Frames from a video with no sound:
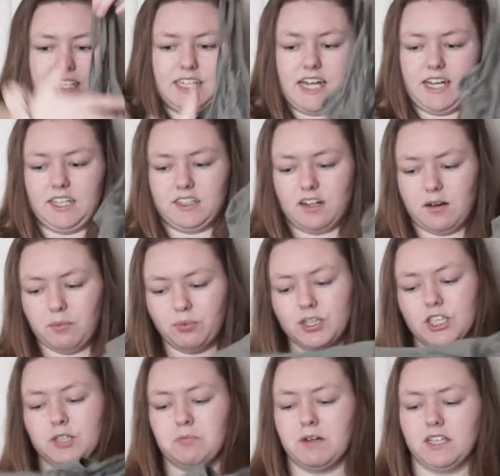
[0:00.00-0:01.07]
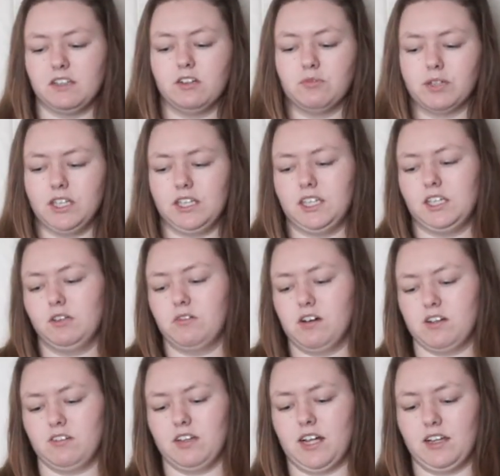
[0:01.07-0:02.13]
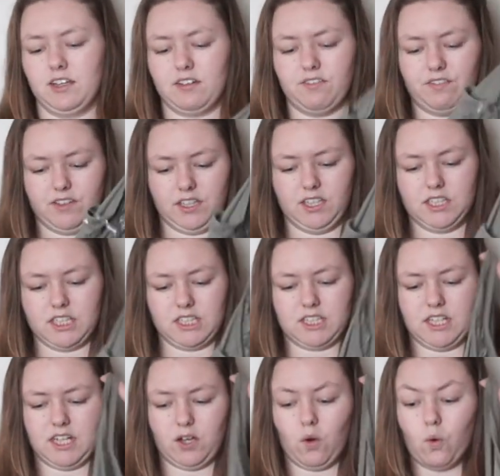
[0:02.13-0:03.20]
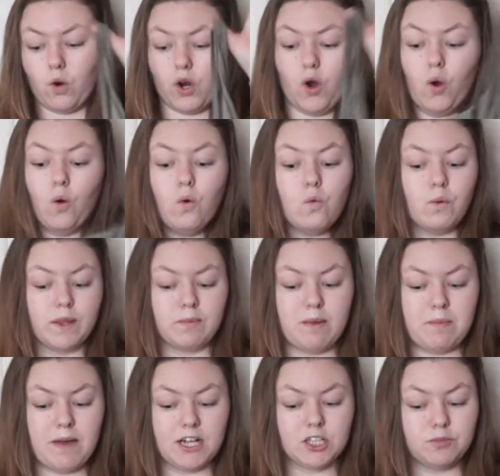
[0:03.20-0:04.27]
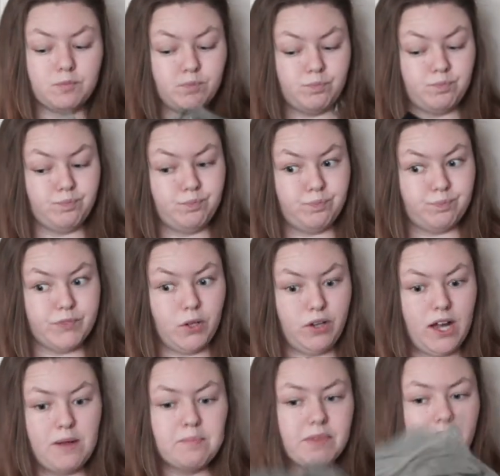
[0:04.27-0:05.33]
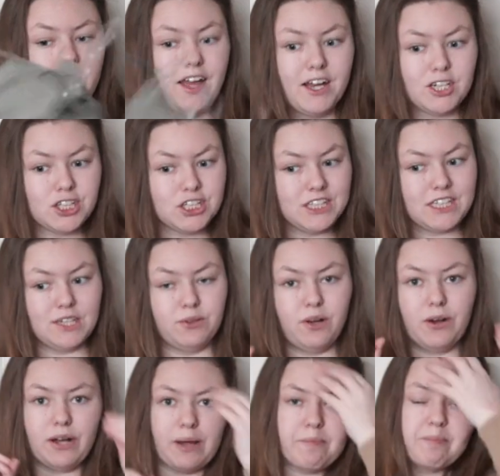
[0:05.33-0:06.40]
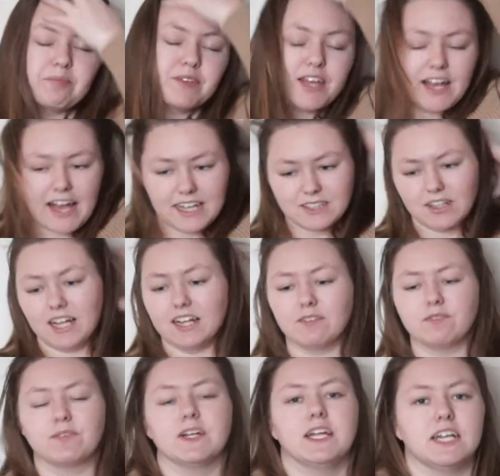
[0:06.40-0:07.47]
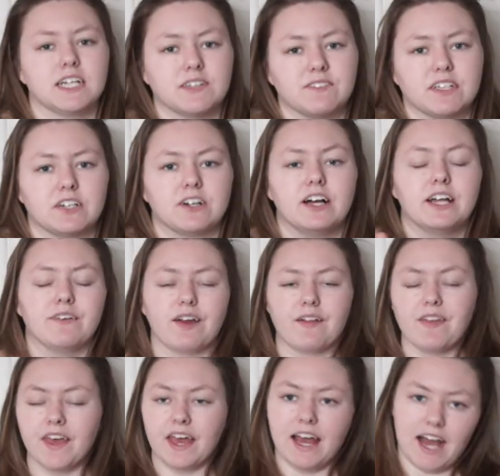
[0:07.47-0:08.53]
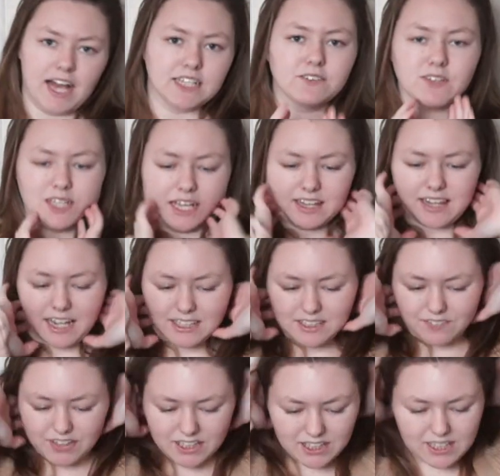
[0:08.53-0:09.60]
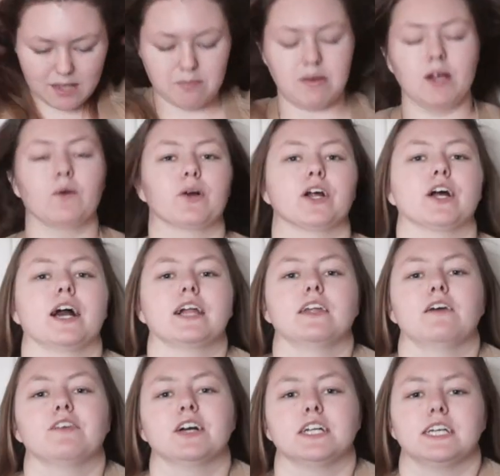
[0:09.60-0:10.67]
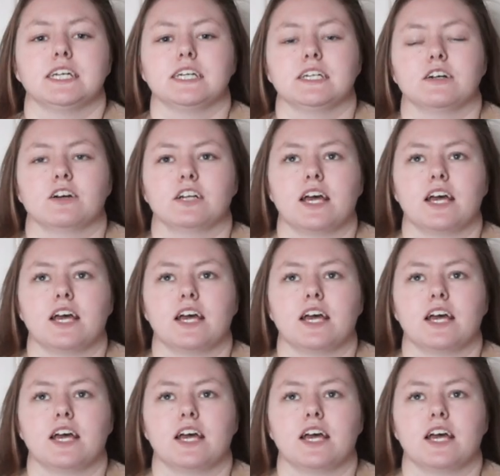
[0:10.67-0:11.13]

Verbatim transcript: tank top, which might look really cute under that like fleece thing, or oh, with my match. Okay, she's cute. Okay, and really nice material. Anyway, as I was saying, that is everything that came in my order. I love Ardene,